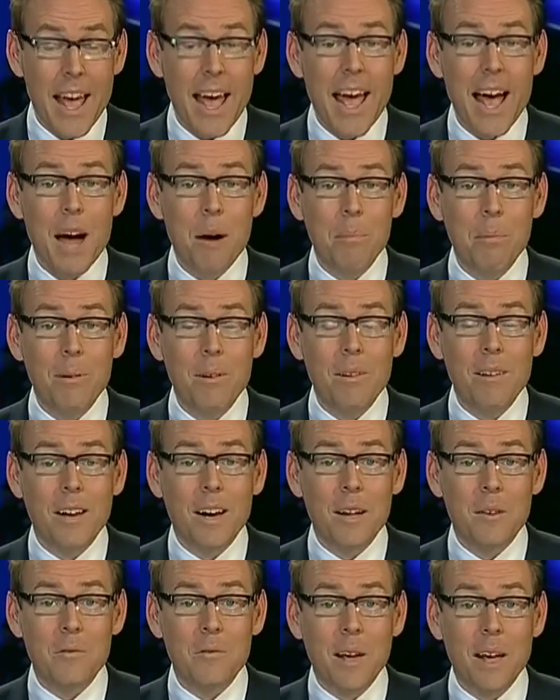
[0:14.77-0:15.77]
Apple
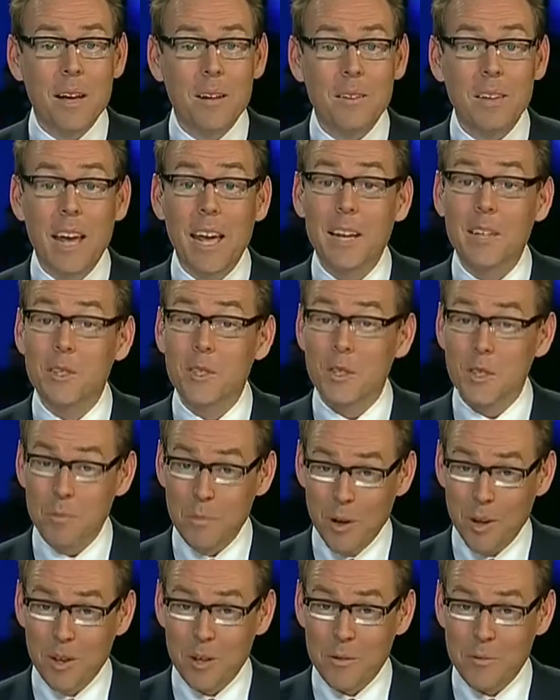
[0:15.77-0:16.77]
unveiled a
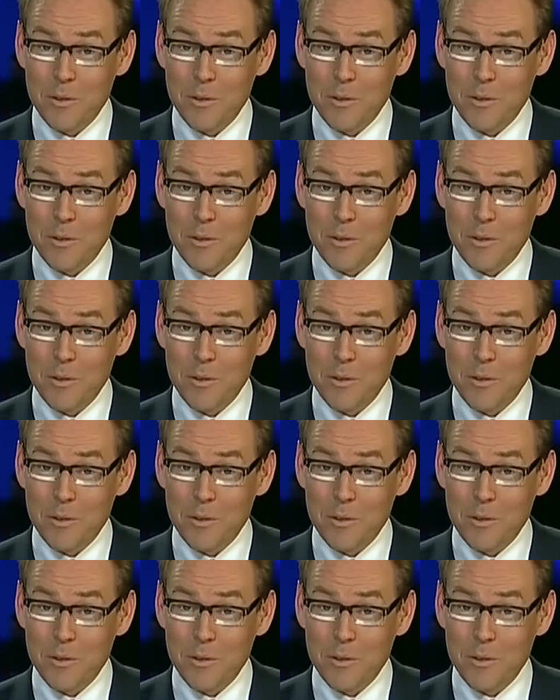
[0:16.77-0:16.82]
smaller